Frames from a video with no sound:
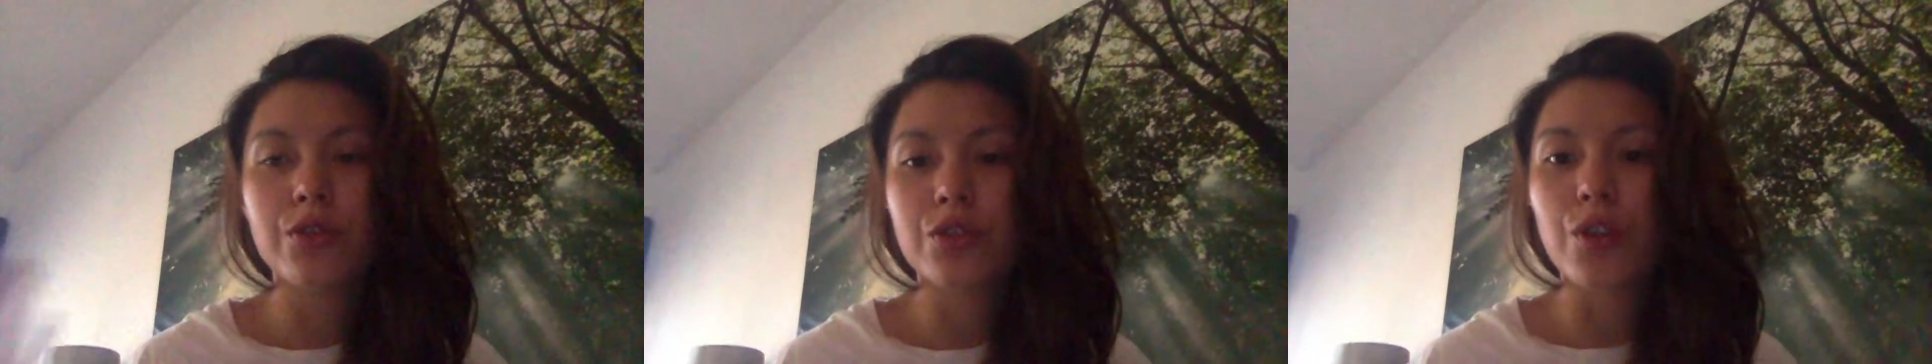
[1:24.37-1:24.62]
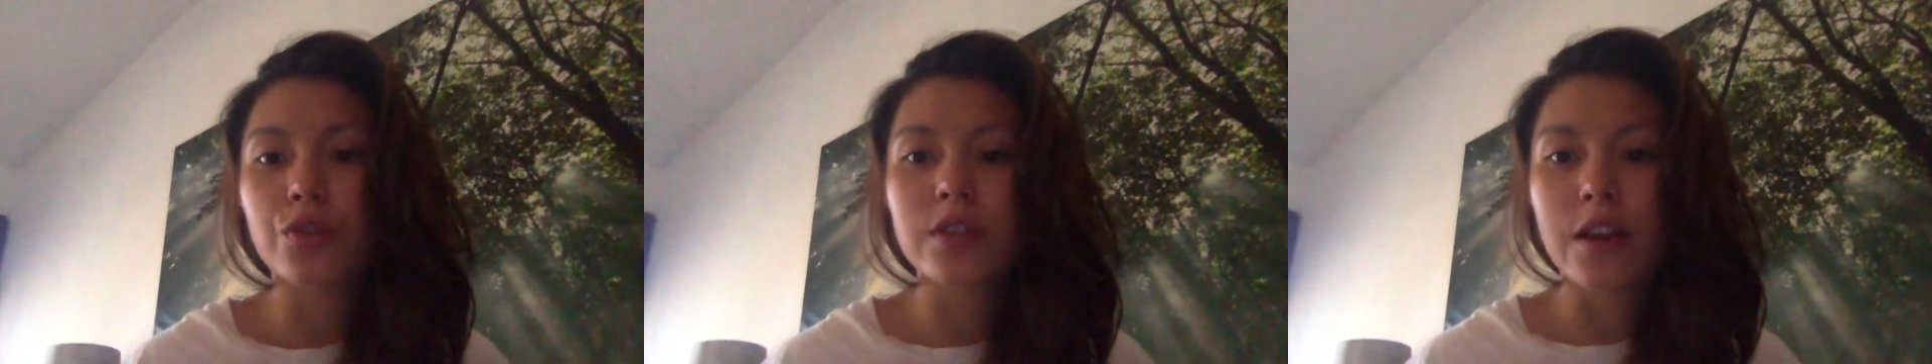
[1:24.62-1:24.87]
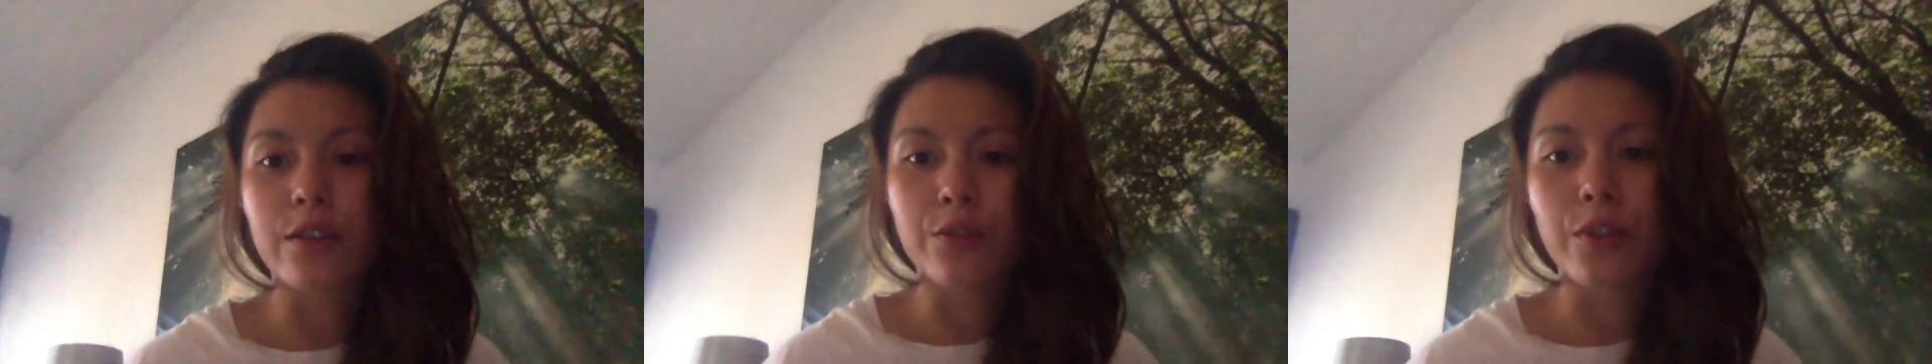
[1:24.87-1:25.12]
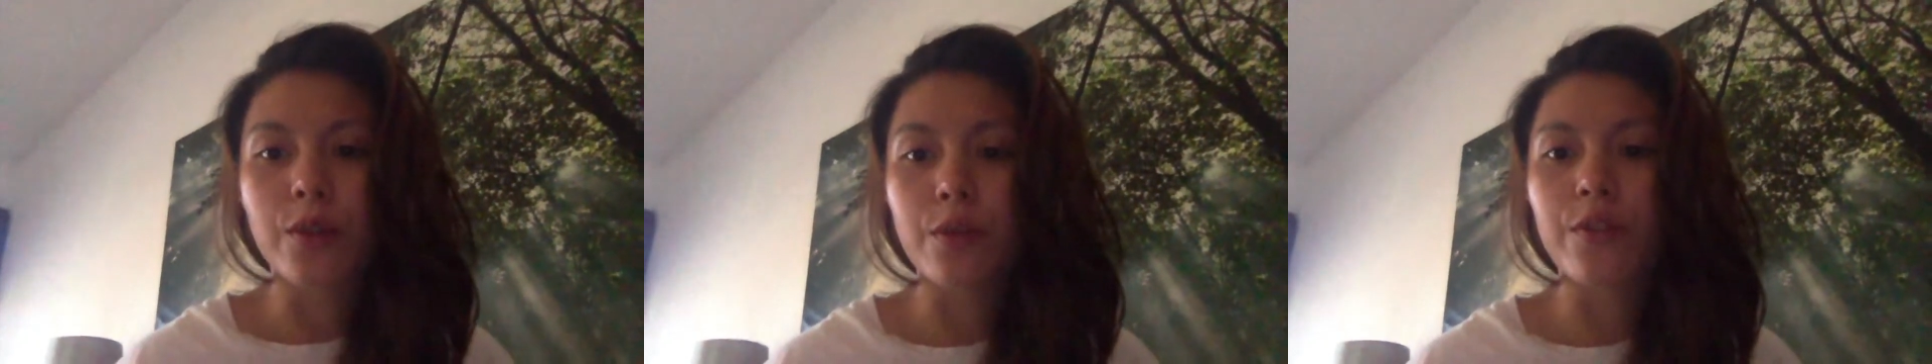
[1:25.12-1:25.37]
don't
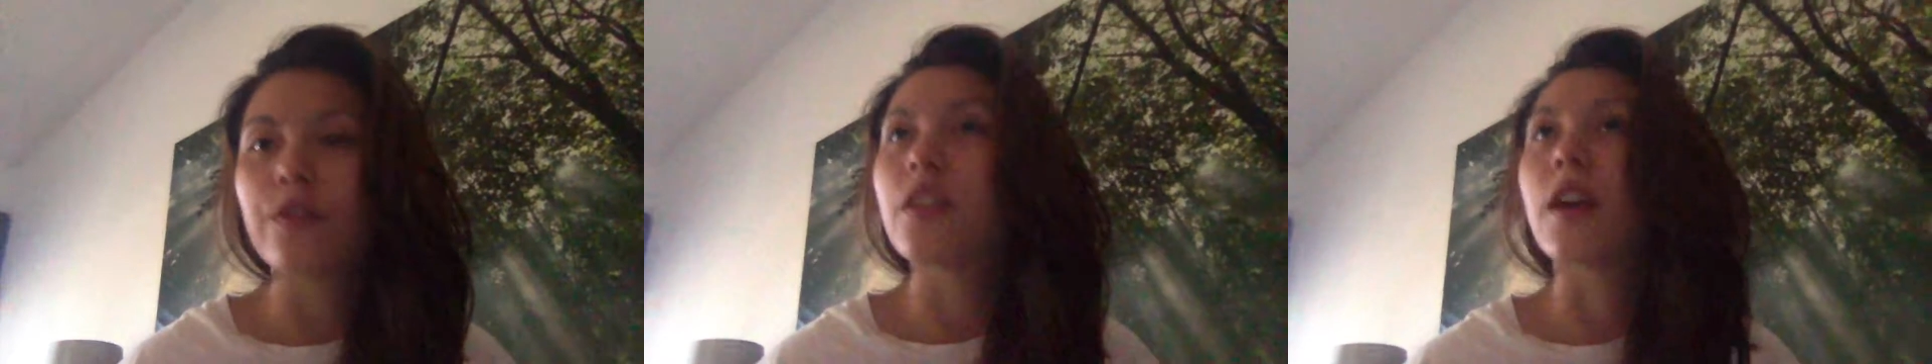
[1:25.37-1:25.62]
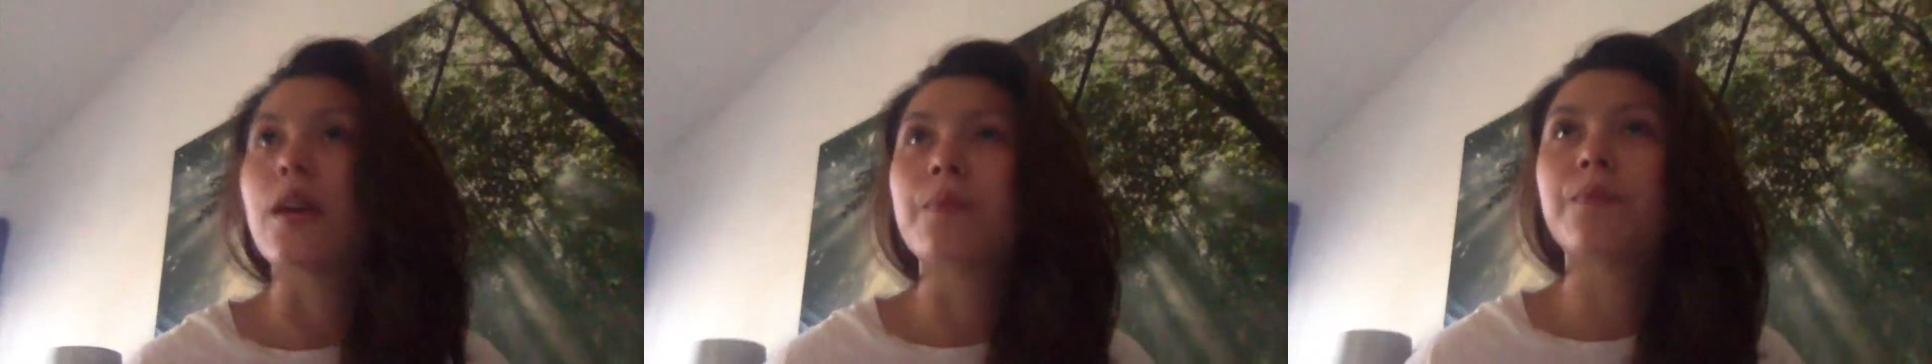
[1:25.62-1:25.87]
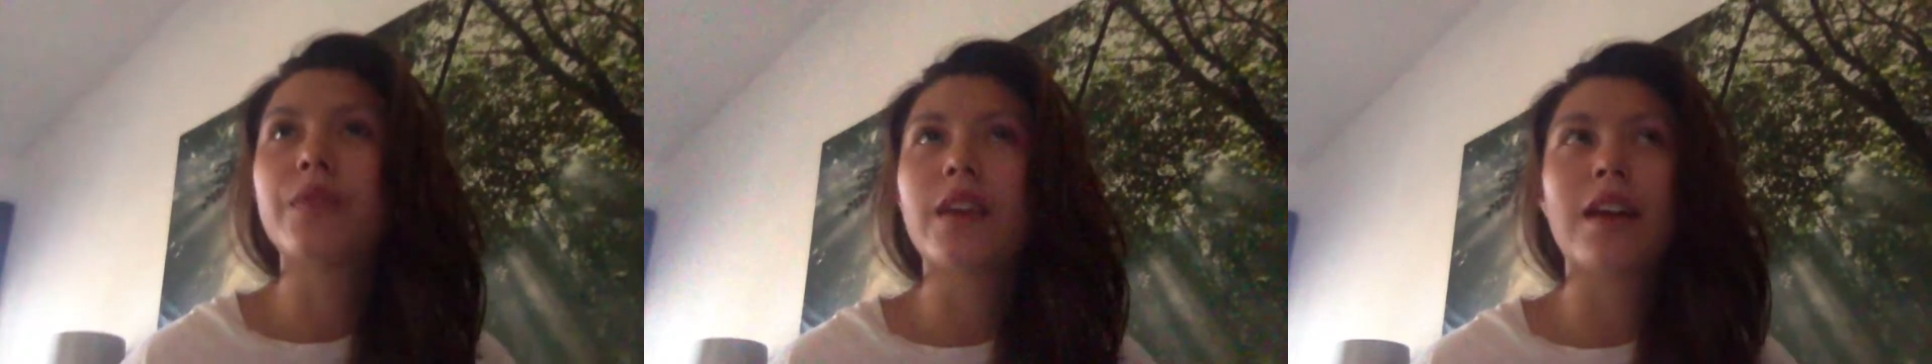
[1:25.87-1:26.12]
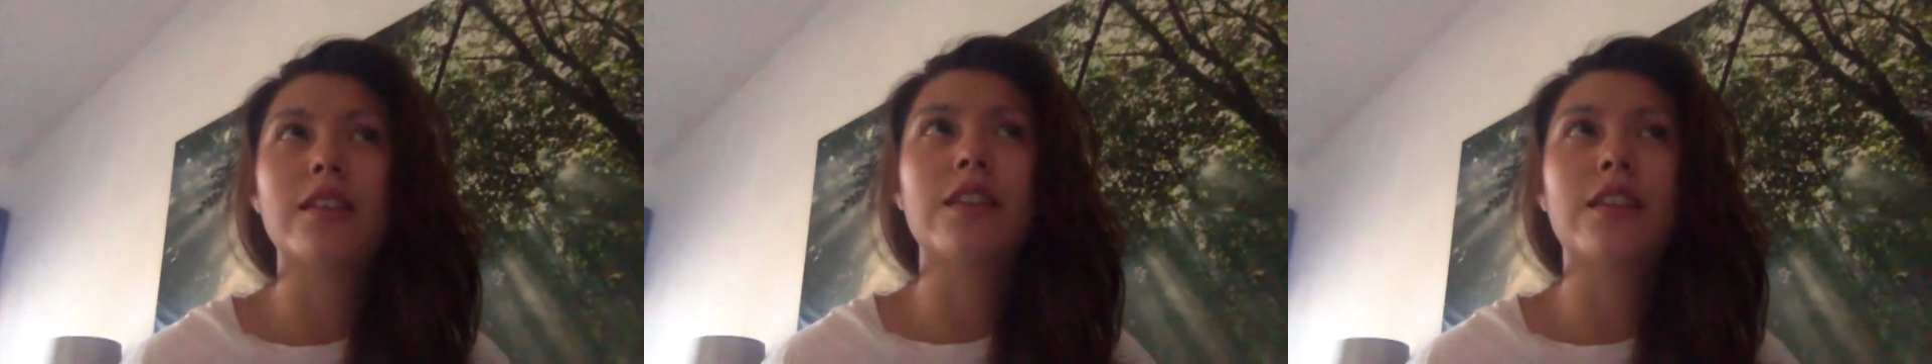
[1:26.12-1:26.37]
agree with them.
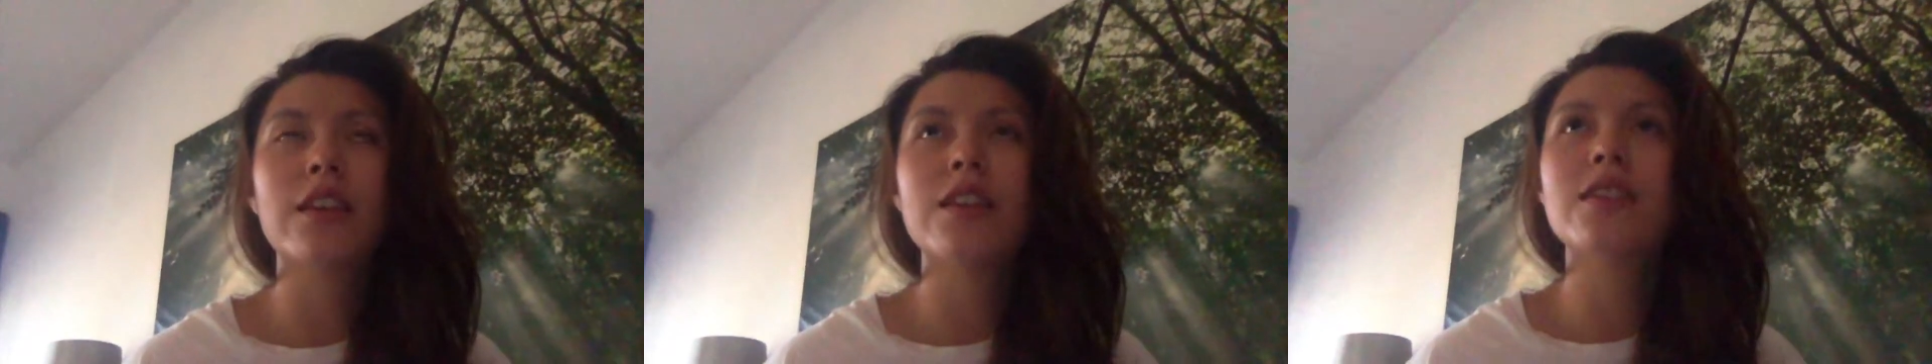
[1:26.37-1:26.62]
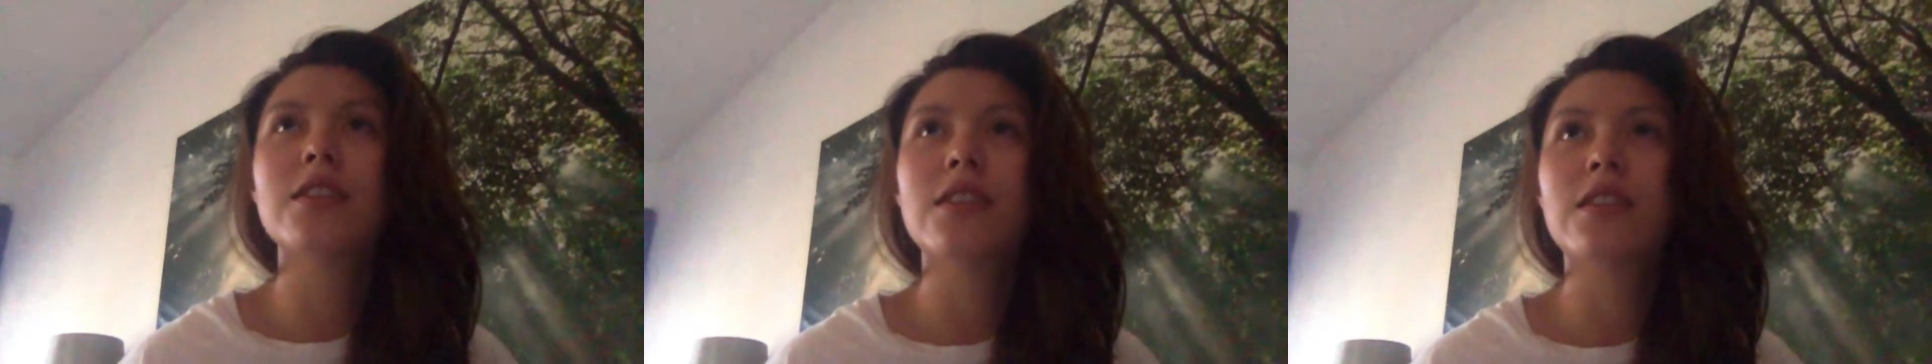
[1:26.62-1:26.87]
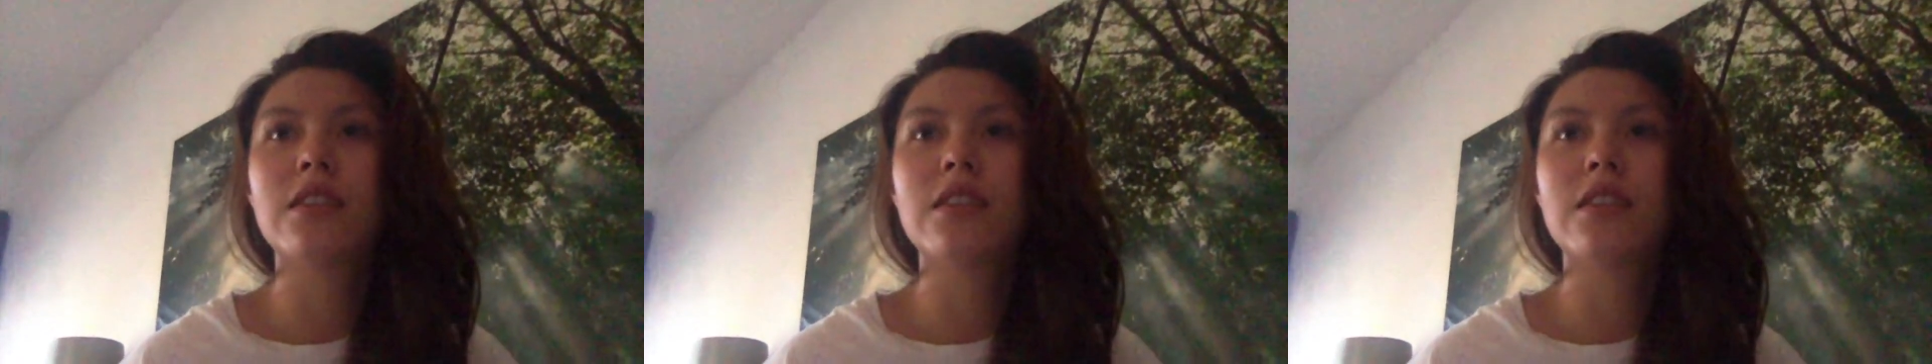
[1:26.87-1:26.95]
And I think